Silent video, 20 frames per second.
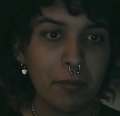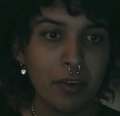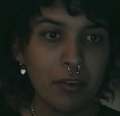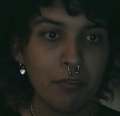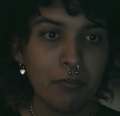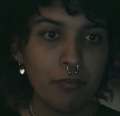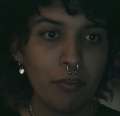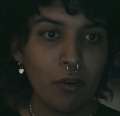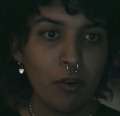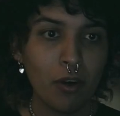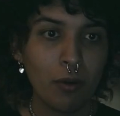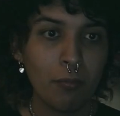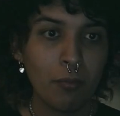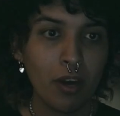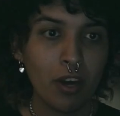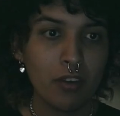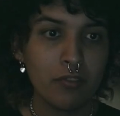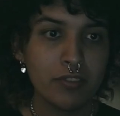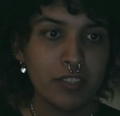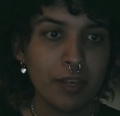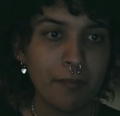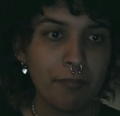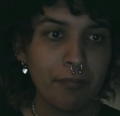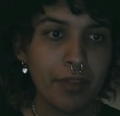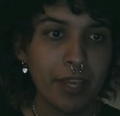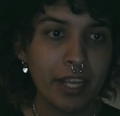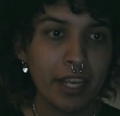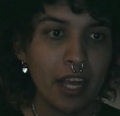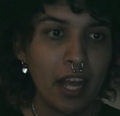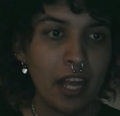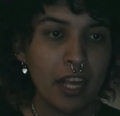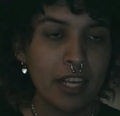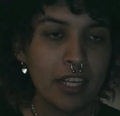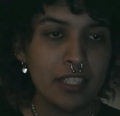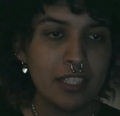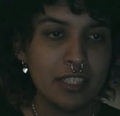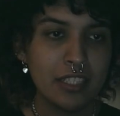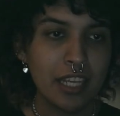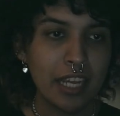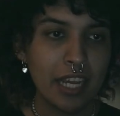form of something
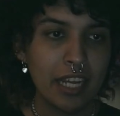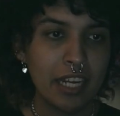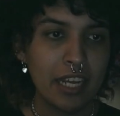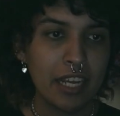contained